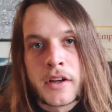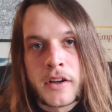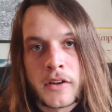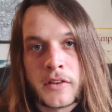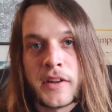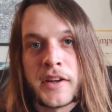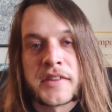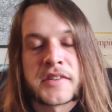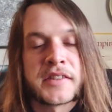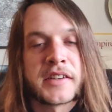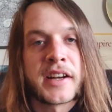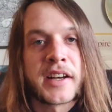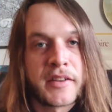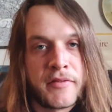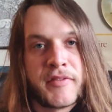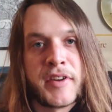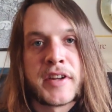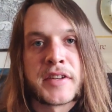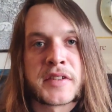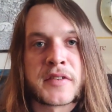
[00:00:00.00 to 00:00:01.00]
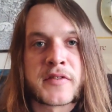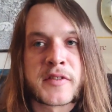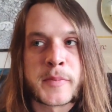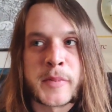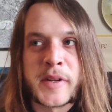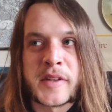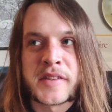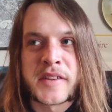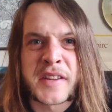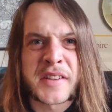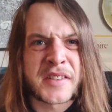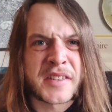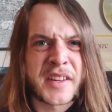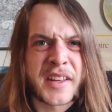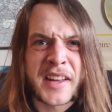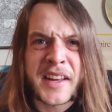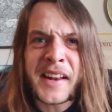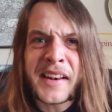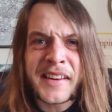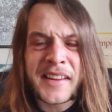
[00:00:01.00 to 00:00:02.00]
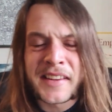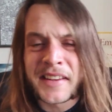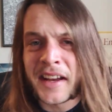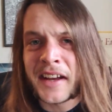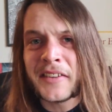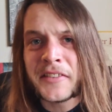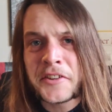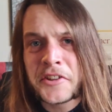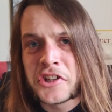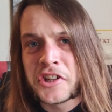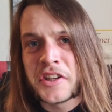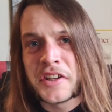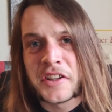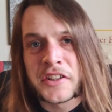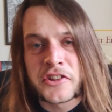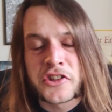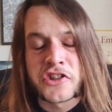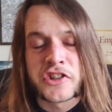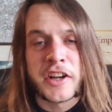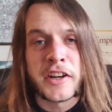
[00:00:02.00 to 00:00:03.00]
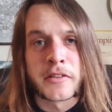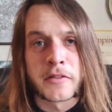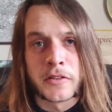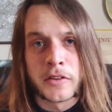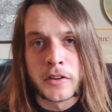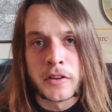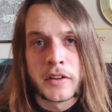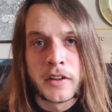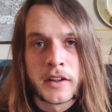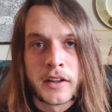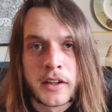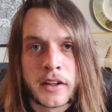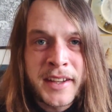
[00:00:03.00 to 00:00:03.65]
a lesson on invasive species and ecology in general.